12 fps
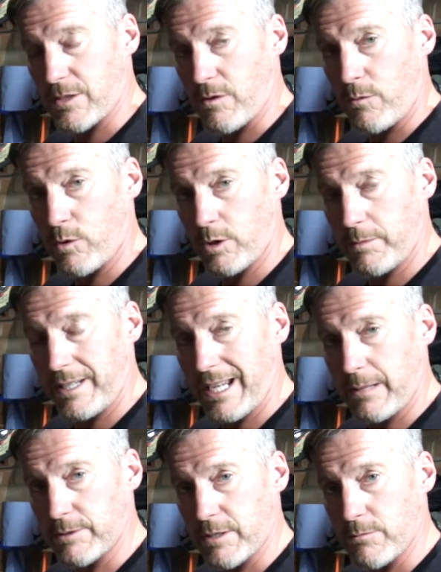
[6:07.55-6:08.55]
so I will be
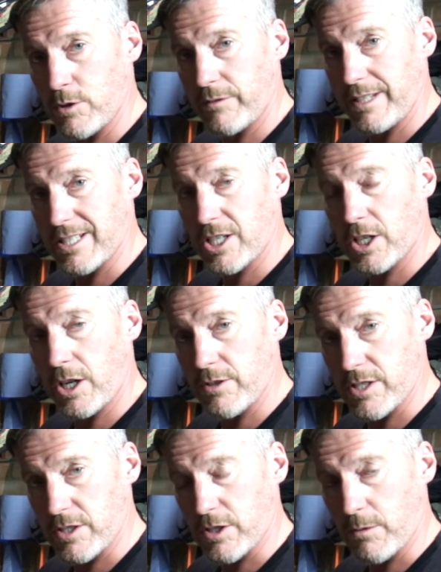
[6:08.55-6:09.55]
able to move these
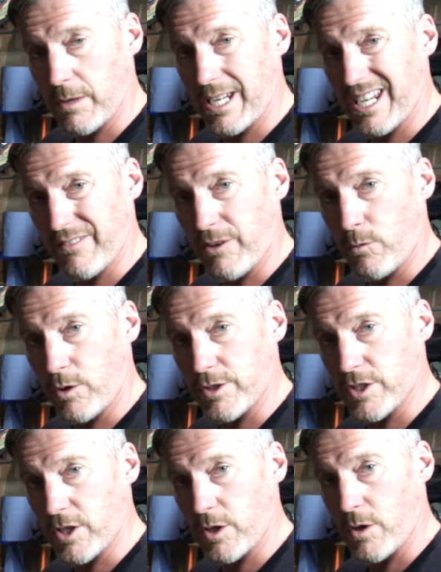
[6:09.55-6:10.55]
closer to me if I want
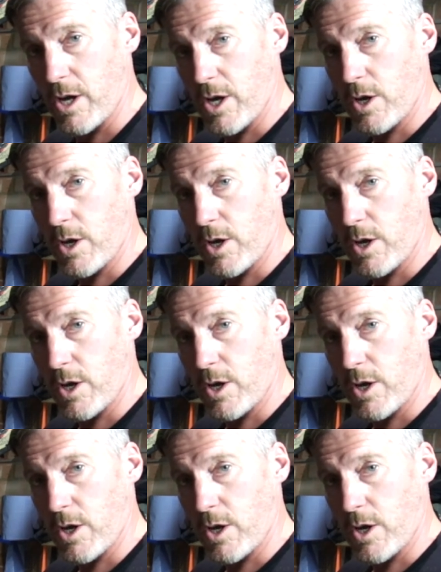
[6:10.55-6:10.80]
to,